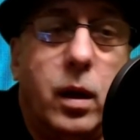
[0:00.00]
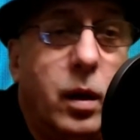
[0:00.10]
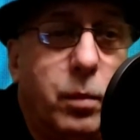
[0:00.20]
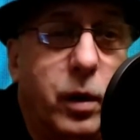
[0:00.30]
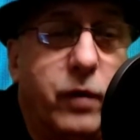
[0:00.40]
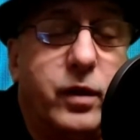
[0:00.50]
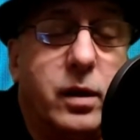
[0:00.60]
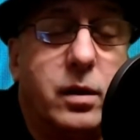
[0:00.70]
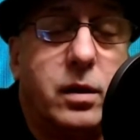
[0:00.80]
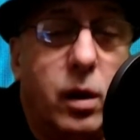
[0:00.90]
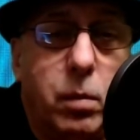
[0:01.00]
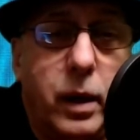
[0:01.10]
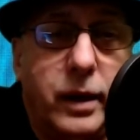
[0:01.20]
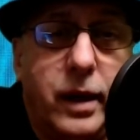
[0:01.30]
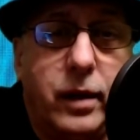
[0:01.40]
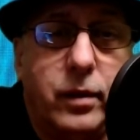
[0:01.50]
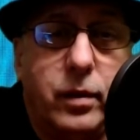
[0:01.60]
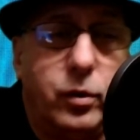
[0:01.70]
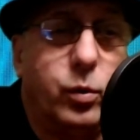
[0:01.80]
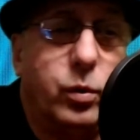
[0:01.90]
But if it says sell by date
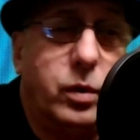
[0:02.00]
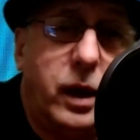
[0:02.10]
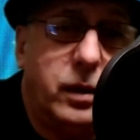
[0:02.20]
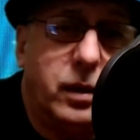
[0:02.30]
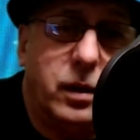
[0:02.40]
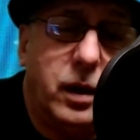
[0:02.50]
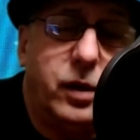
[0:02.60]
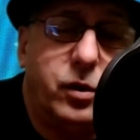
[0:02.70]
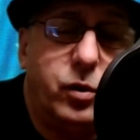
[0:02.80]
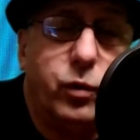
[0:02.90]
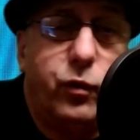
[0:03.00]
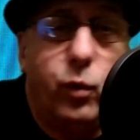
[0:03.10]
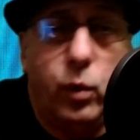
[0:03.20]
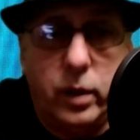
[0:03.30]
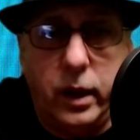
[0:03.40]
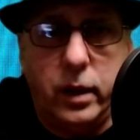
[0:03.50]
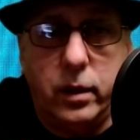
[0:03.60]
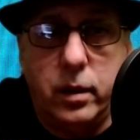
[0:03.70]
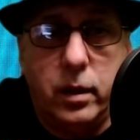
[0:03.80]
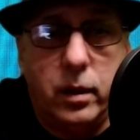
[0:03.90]
June 10th and today's June 14th,
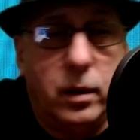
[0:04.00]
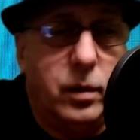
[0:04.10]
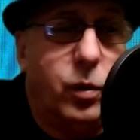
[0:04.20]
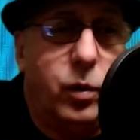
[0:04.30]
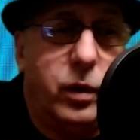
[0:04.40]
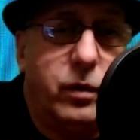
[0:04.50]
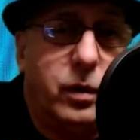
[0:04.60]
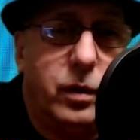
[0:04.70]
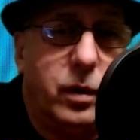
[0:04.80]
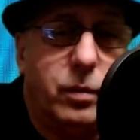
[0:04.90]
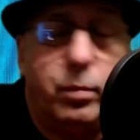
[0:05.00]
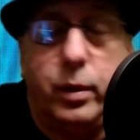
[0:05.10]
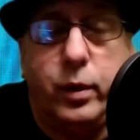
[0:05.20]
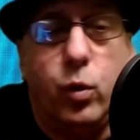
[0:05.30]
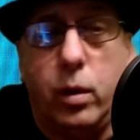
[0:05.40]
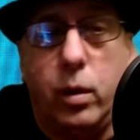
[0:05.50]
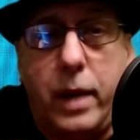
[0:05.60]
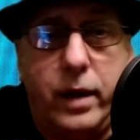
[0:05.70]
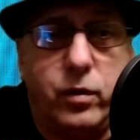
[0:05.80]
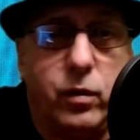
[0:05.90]
don't even call the
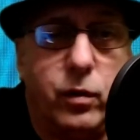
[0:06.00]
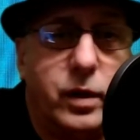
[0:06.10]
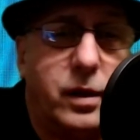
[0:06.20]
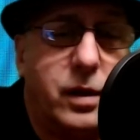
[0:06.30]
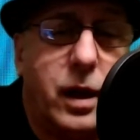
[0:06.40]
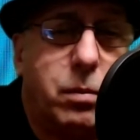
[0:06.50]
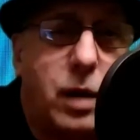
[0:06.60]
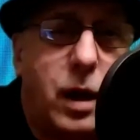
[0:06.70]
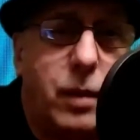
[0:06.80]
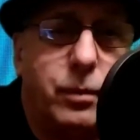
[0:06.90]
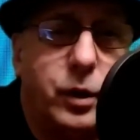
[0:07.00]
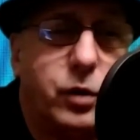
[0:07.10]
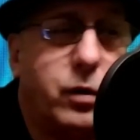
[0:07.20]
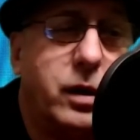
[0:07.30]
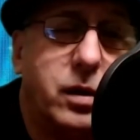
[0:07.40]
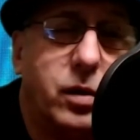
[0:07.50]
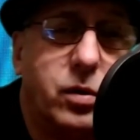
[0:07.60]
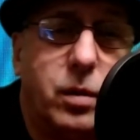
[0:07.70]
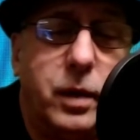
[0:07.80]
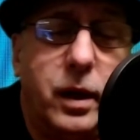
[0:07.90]
manager over and say he's got a problem. You're trying to sell
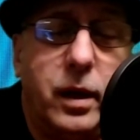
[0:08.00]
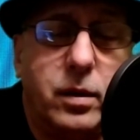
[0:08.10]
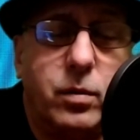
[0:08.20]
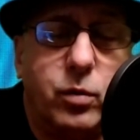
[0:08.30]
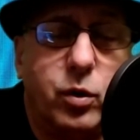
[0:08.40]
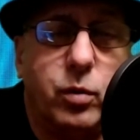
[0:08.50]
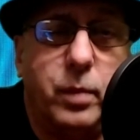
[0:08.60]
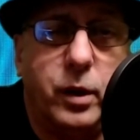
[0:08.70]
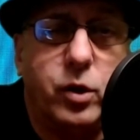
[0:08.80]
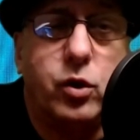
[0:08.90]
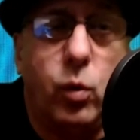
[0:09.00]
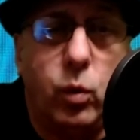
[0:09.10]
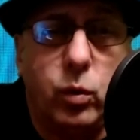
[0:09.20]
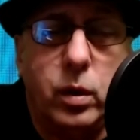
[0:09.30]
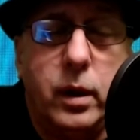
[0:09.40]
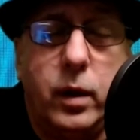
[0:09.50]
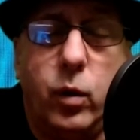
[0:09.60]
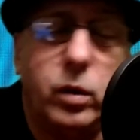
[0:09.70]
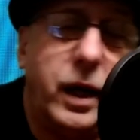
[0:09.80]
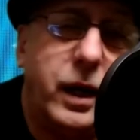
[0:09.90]
something here that's should have been sold
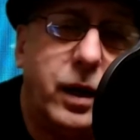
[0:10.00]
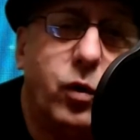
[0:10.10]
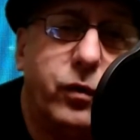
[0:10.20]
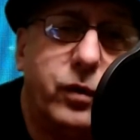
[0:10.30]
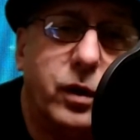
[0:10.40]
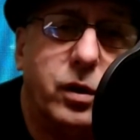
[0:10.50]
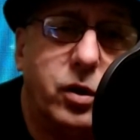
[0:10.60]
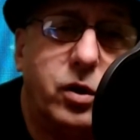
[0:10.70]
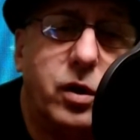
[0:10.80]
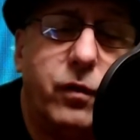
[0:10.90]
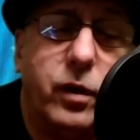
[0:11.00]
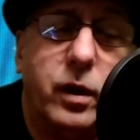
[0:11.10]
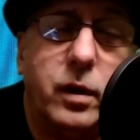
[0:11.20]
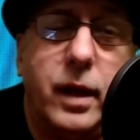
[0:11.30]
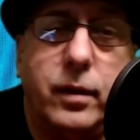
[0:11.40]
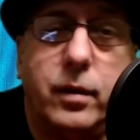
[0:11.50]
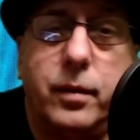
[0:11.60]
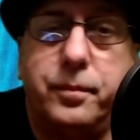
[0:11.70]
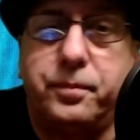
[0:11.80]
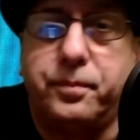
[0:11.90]
or taken off the shelf on the 10th.
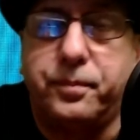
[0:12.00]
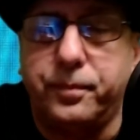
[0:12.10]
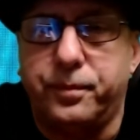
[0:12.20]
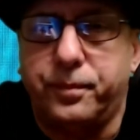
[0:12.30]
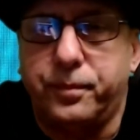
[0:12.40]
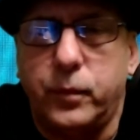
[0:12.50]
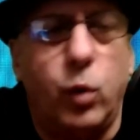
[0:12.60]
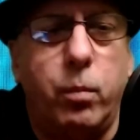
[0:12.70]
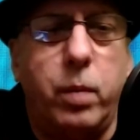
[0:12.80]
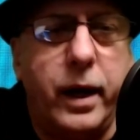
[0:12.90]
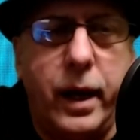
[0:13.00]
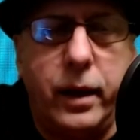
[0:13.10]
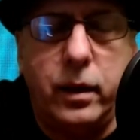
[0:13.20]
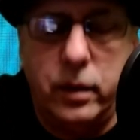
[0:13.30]
Don't buy that.